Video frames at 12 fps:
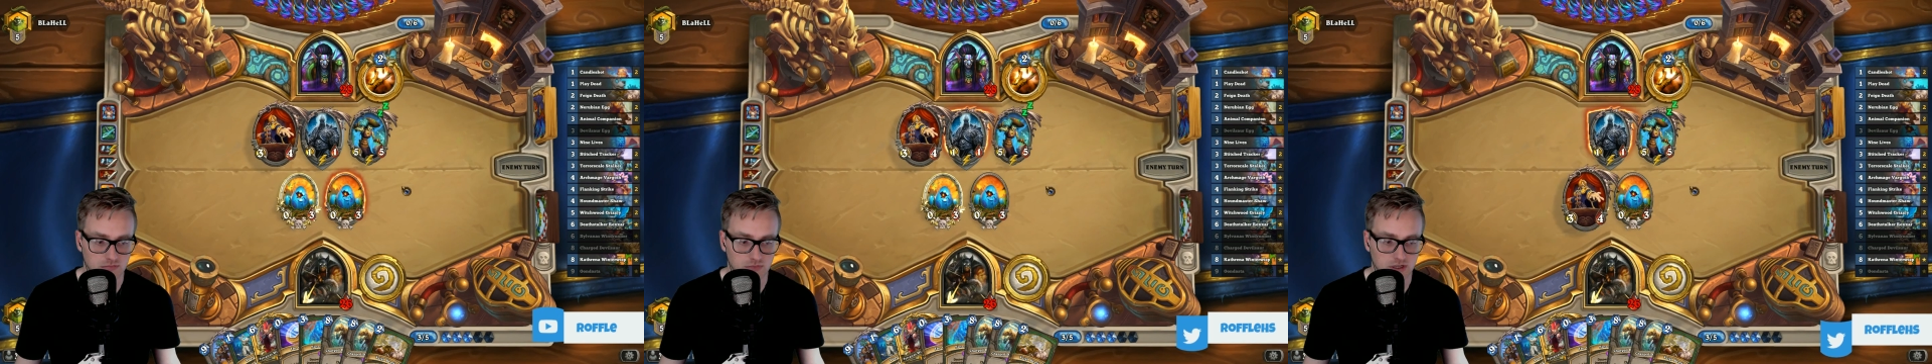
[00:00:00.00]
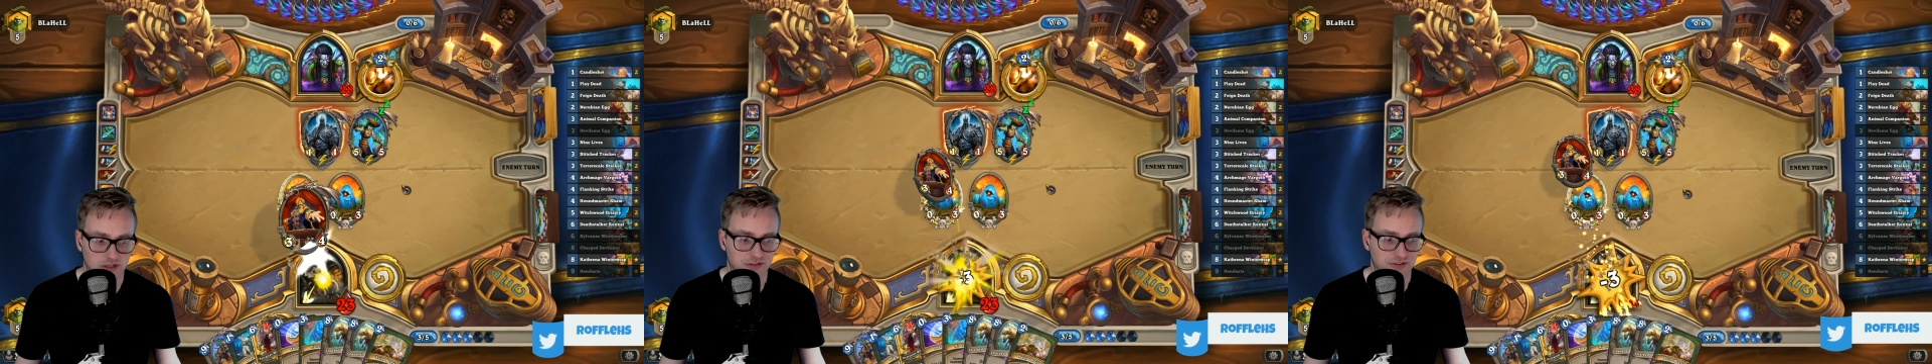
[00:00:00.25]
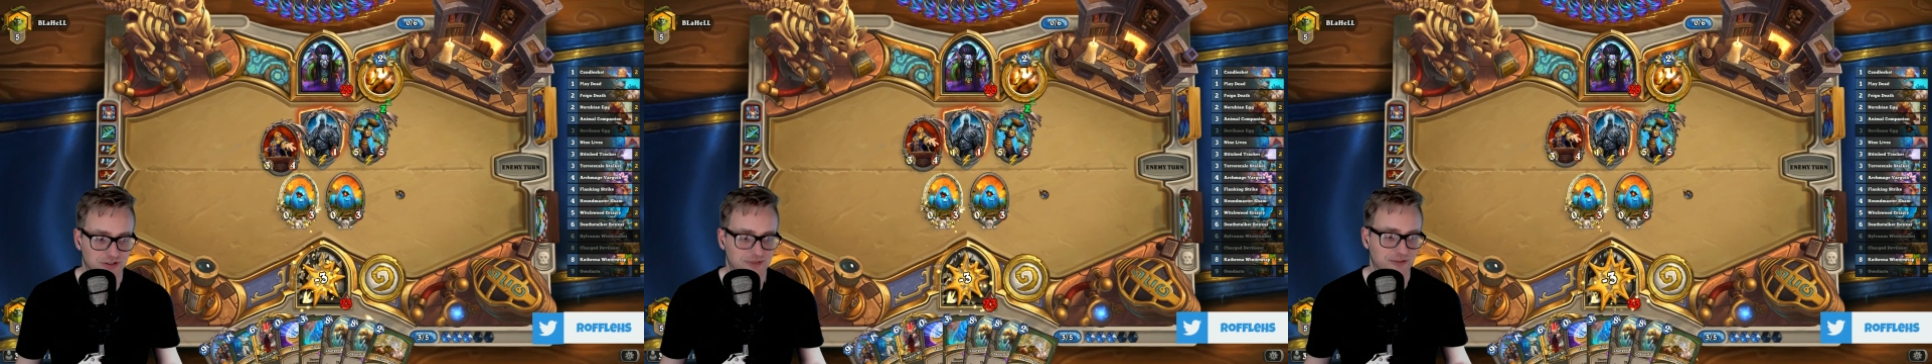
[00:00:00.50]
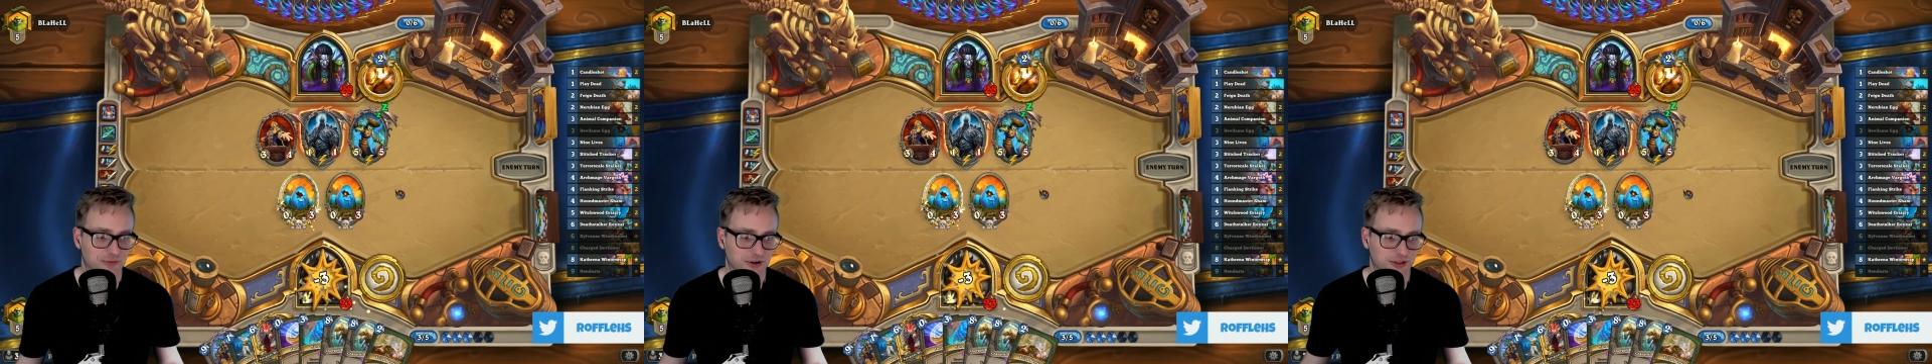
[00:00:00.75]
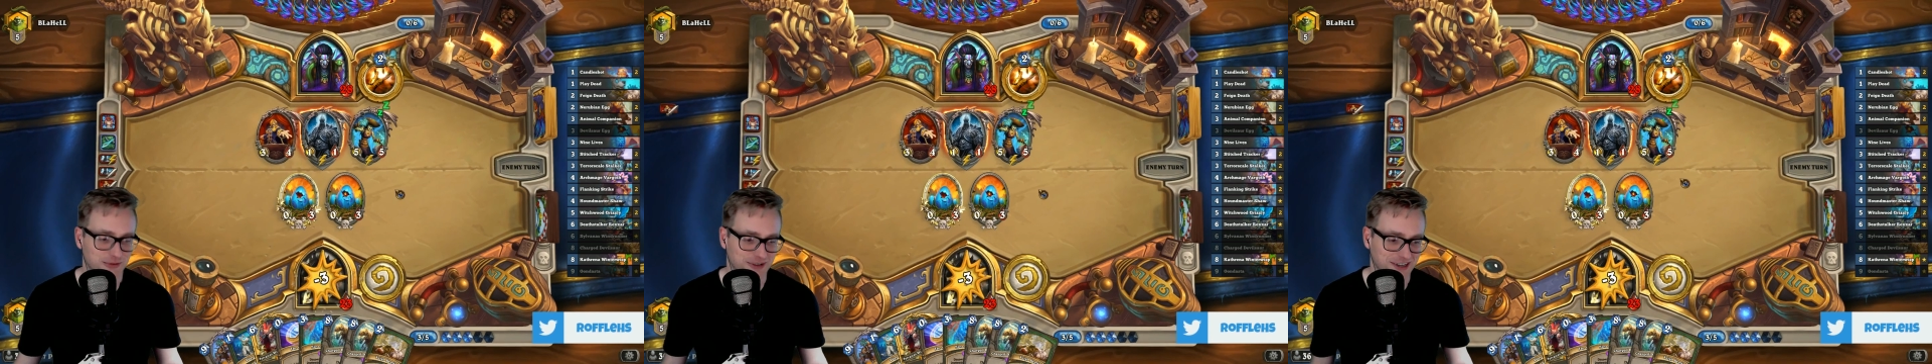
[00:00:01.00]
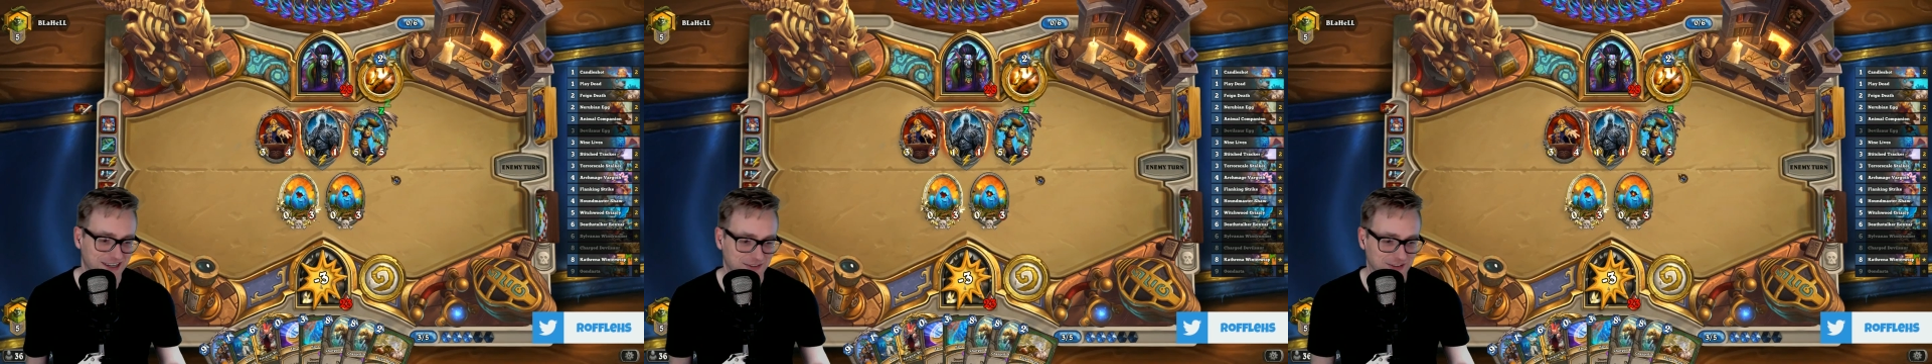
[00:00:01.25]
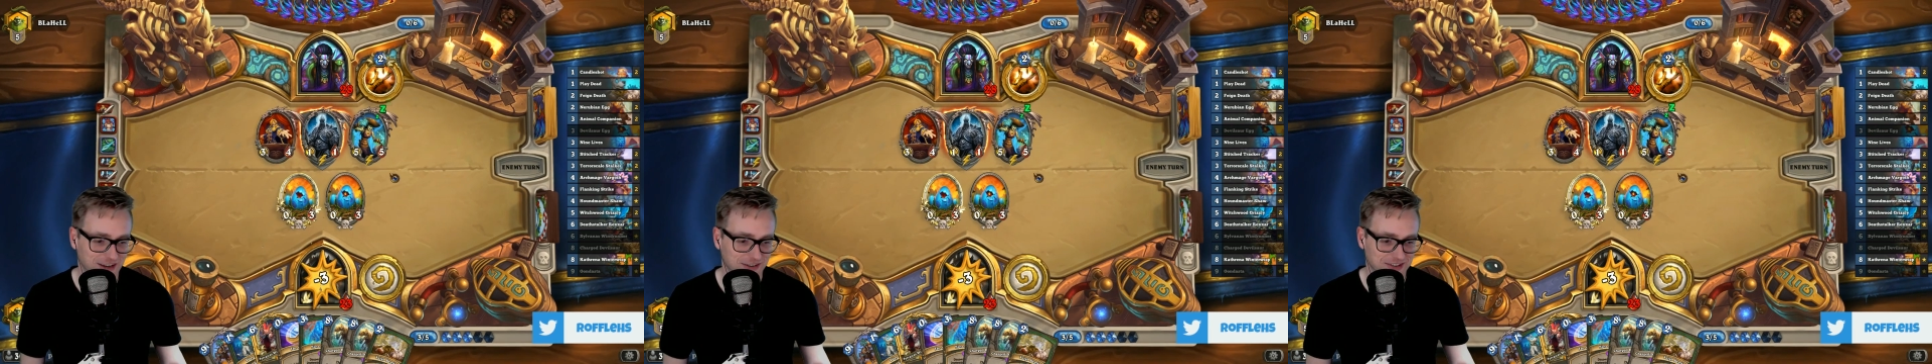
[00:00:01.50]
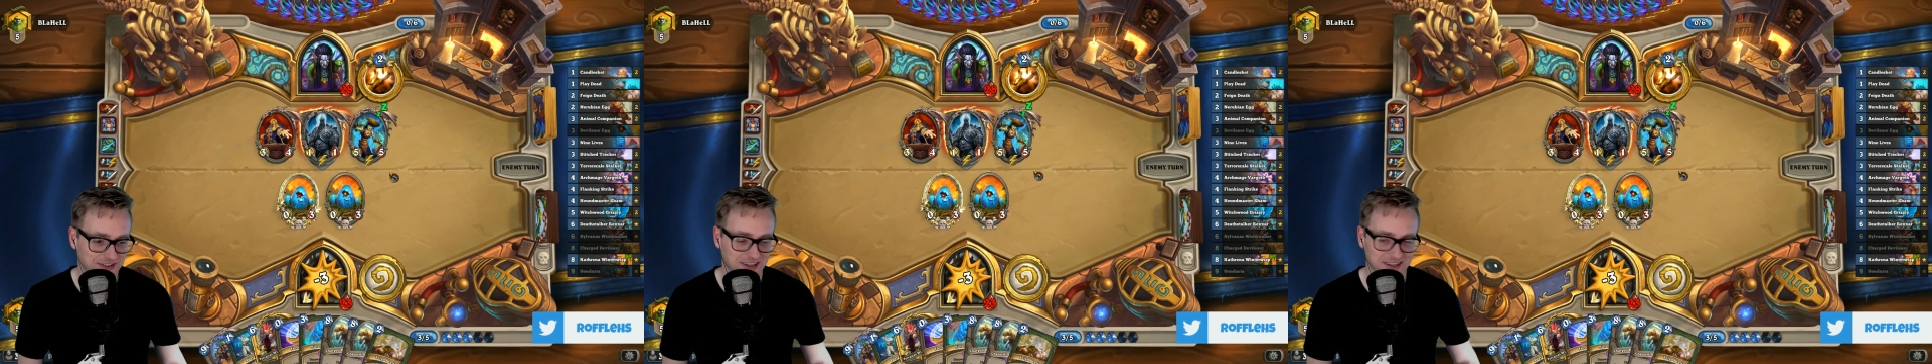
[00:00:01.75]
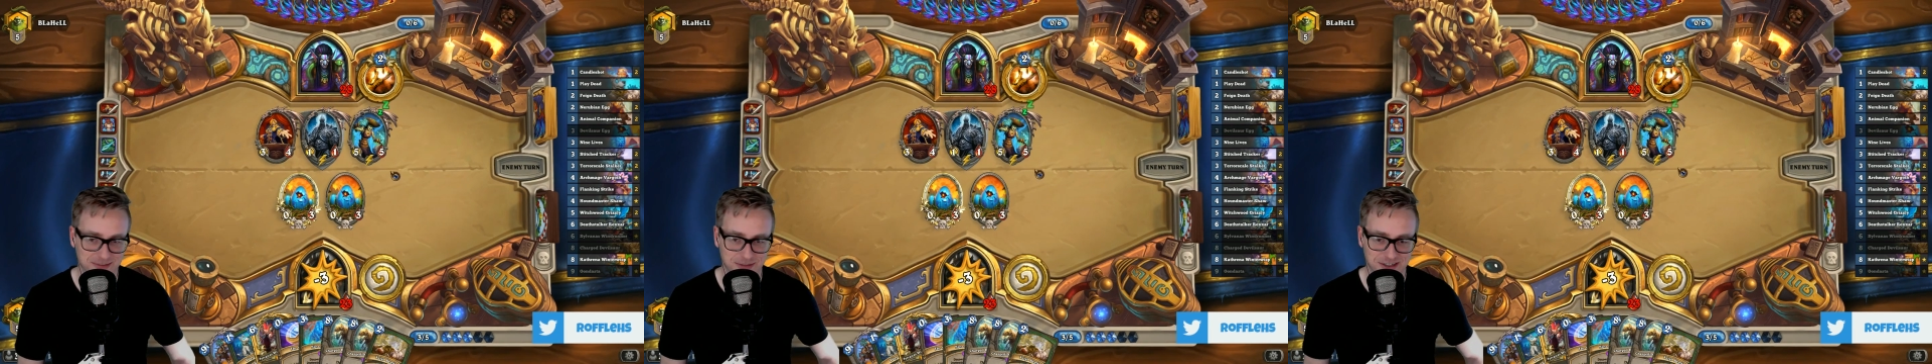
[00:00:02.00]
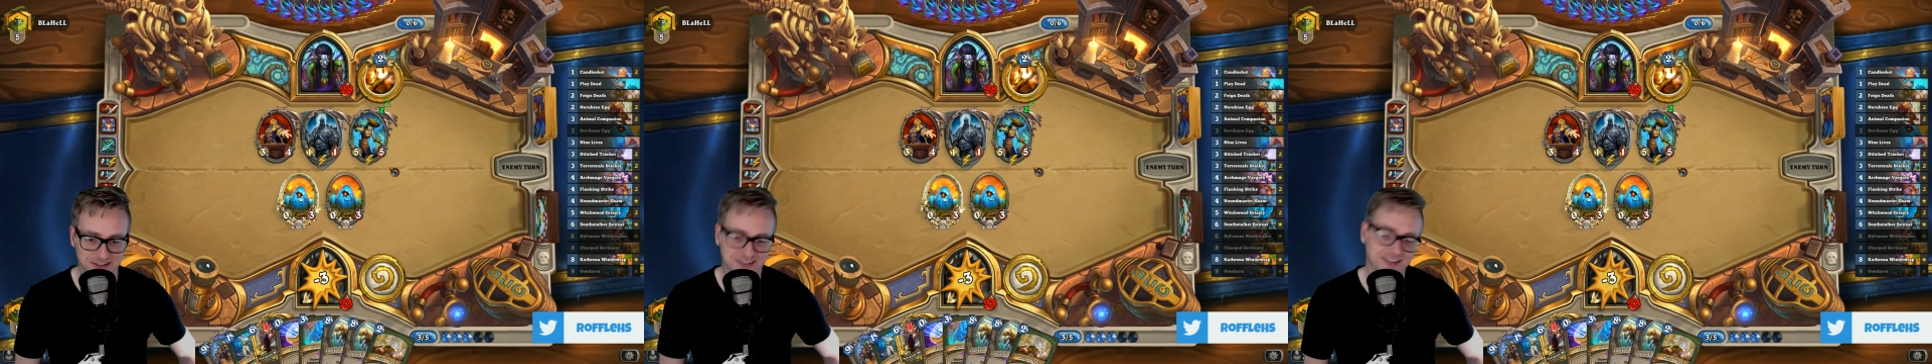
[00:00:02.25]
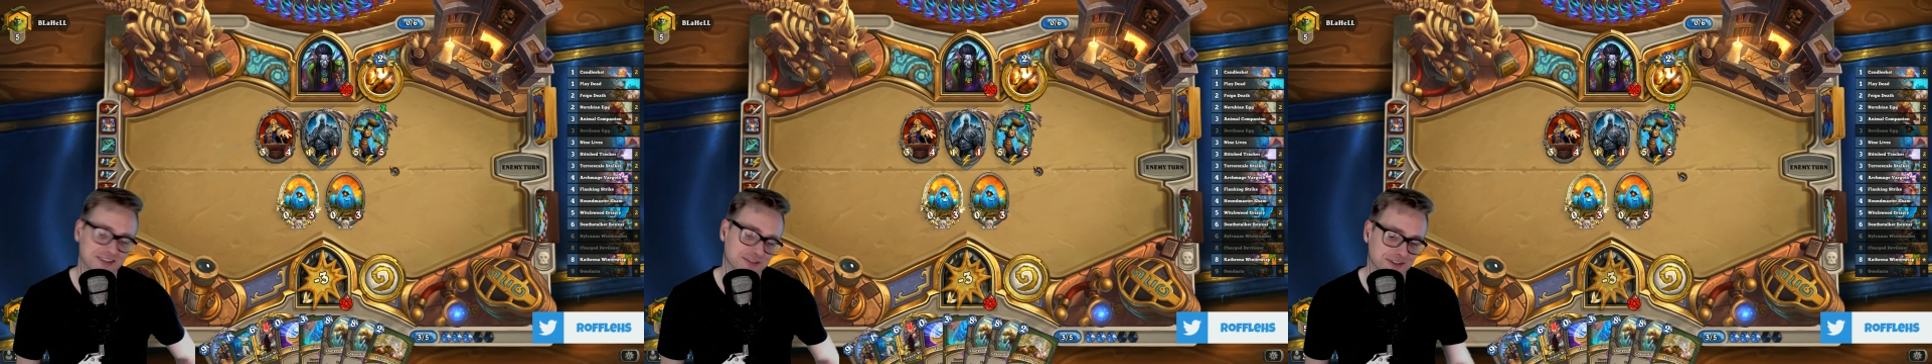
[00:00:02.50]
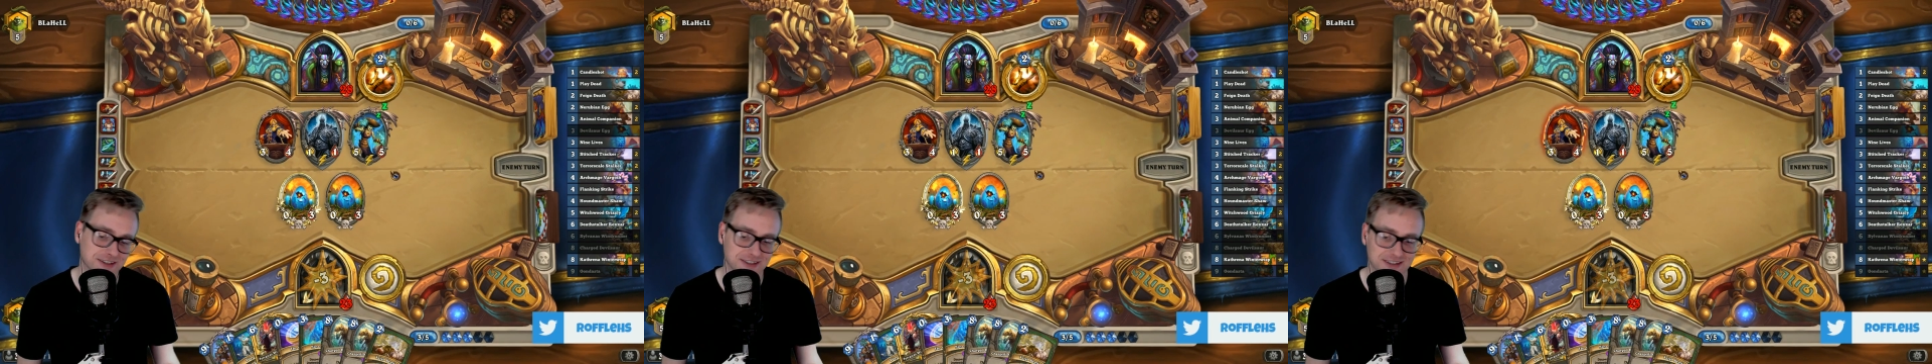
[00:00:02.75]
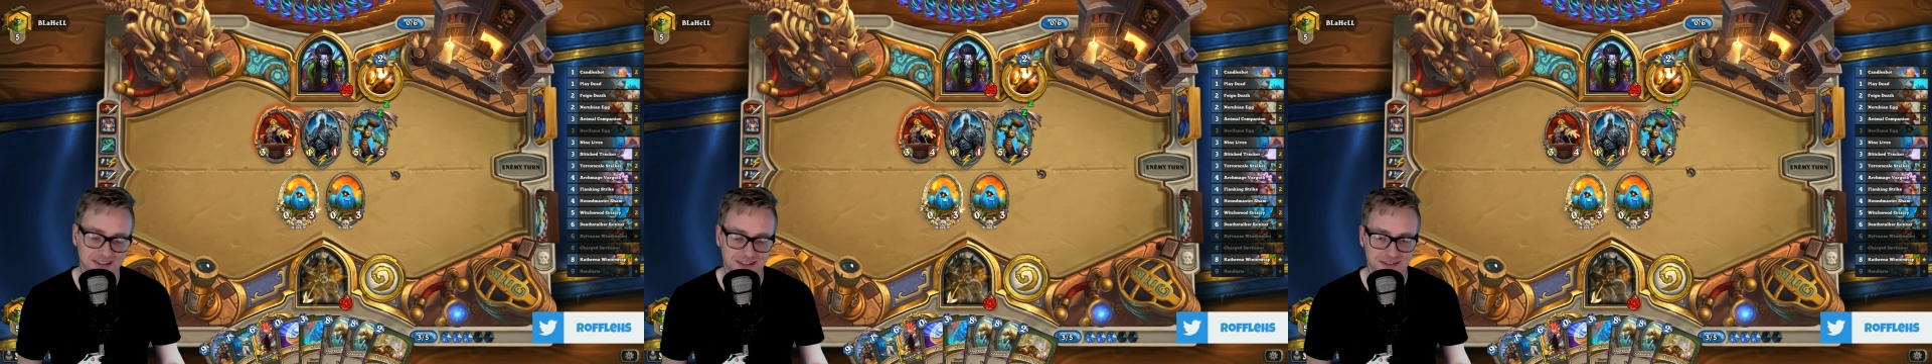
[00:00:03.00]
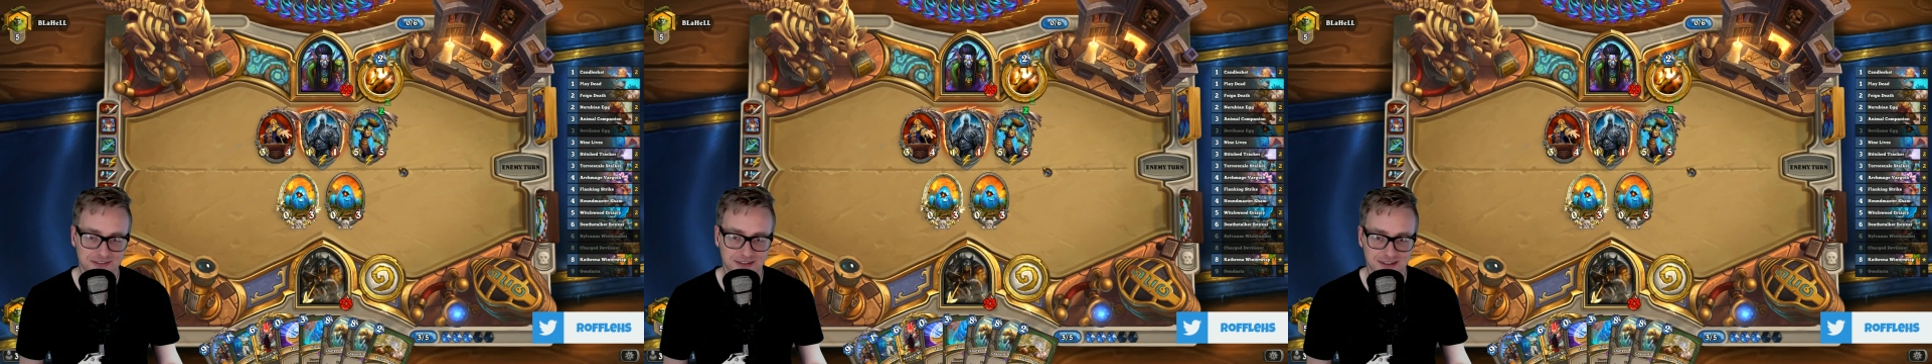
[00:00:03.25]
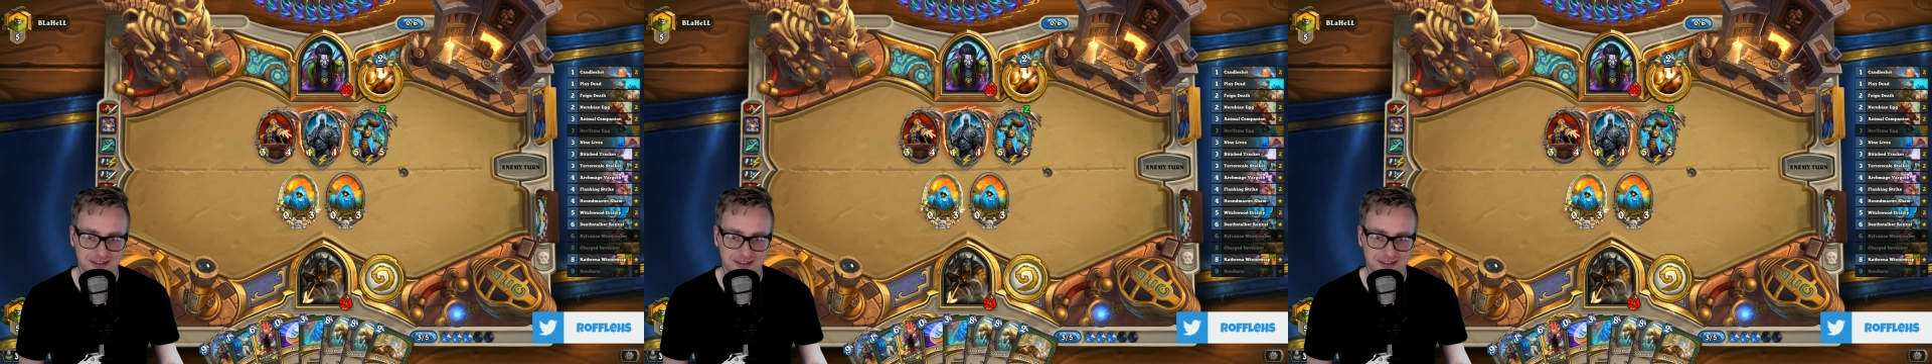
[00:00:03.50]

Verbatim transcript: You can stream for more than one and a half hours, so that's patience. That's fair. That's fair.